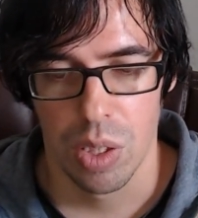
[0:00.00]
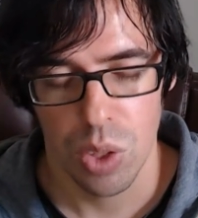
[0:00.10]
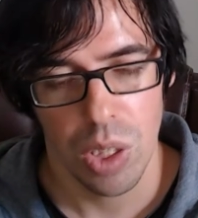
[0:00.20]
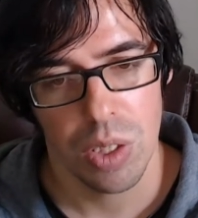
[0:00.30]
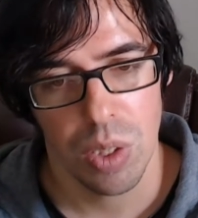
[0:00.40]

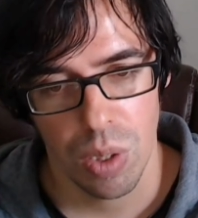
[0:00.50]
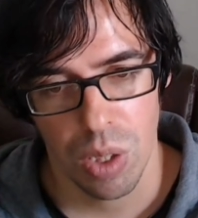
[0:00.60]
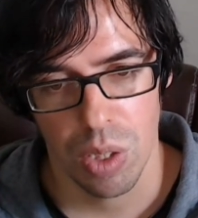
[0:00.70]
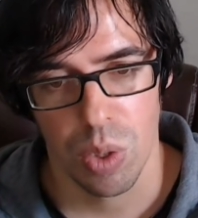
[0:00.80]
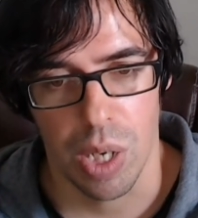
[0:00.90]
just so
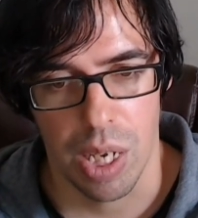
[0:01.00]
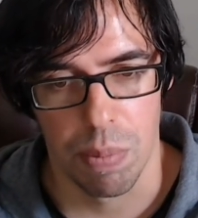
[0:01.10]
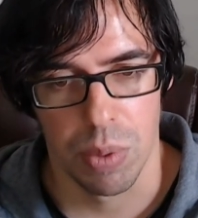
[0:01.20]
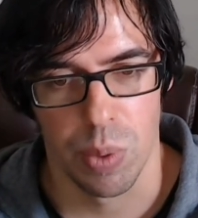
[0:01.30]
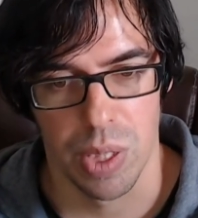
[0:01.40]
that you're
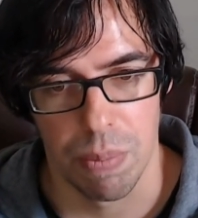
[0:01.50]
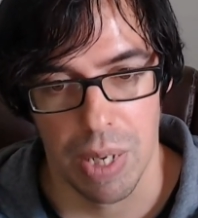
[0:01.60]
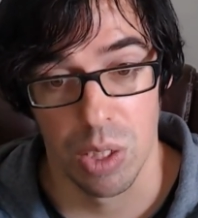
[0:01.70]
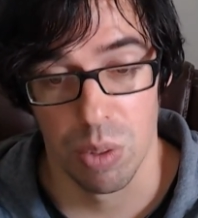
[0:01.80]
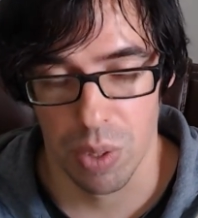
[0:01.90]
able to
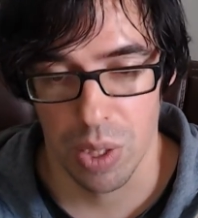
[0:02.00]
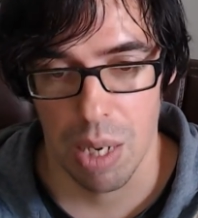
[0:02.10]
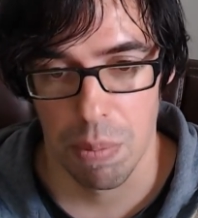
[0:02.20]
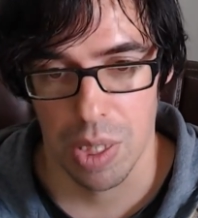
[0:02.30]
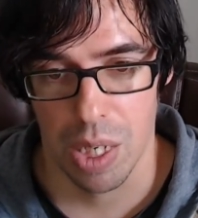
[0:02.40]
expand your
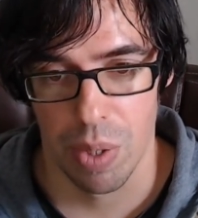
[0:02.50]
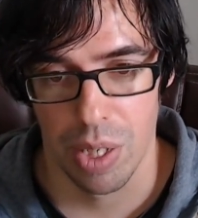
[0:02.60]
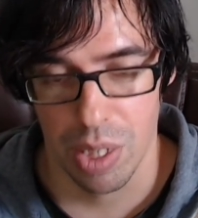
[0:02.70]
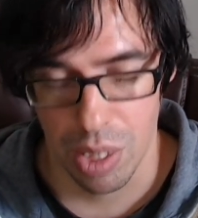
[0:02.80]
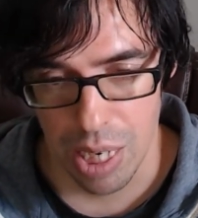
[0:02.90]

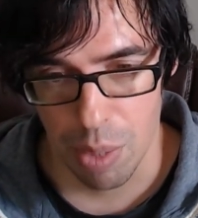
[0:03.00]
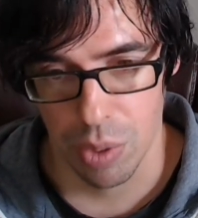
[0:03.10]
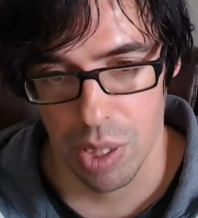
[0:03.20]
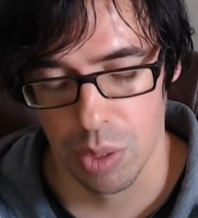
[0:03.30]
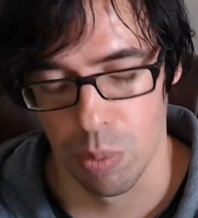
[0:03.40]
vocabulary out
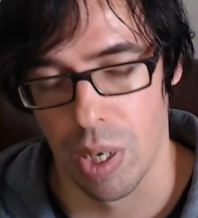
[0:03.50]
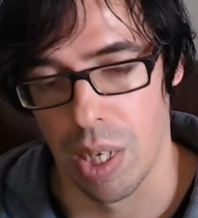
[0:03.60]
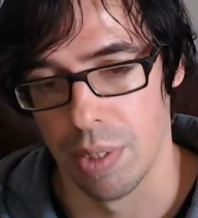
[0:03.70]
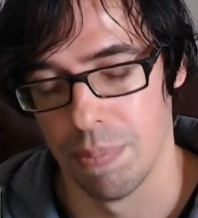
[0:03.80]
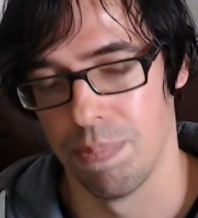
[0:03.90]
as well.